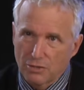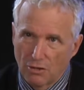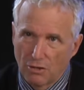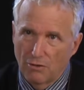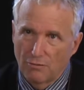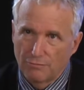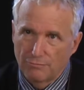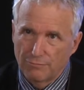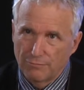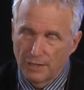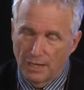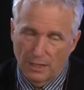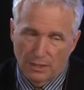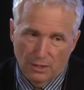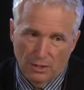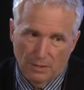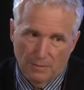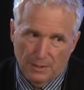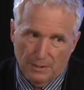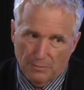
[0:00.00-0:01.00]
to solve
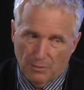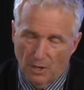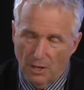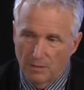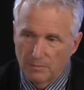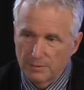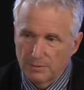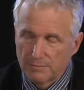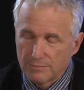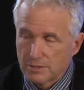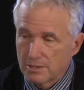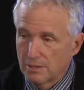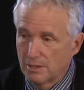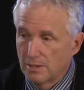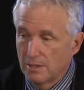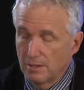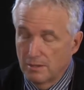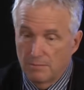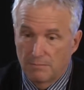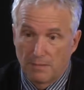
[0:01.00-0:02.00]
economic problems,
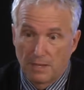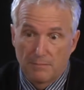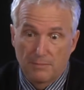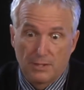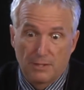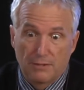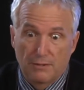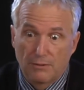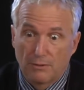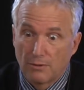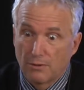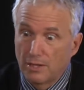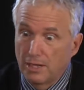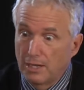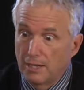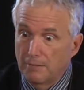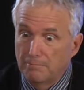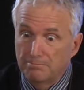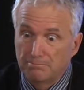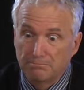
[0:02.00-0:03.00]
maybe you're
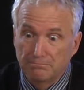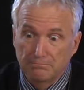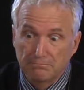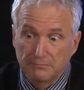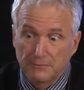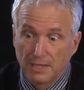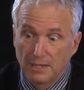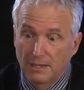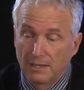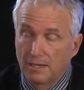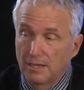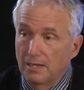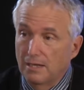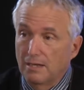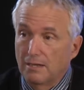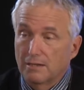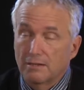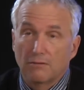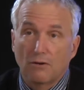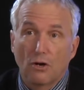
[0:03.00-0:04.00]
a
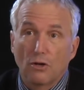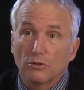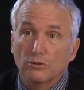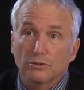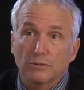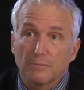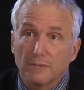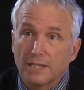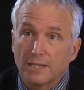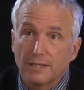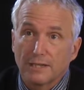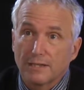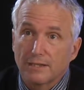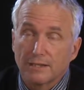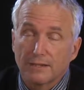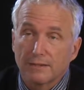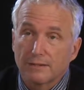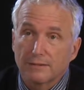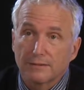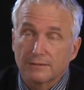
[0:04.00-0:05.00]
alderman in
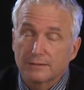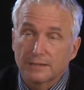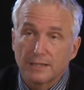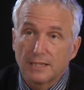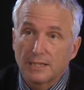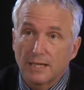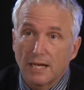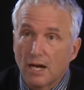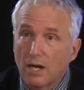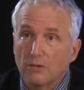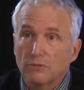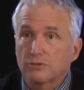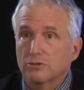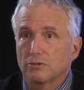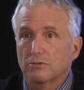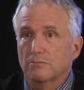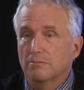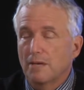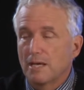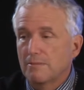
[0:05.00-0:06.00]
a city
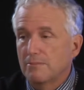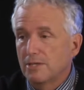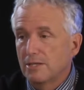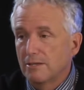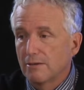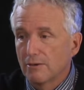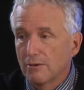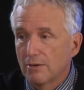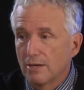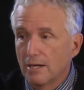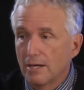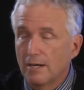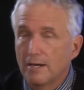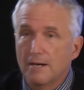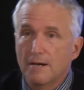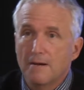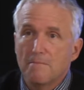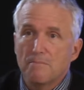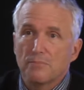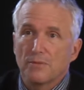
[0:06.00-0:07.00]
council, maybe you're a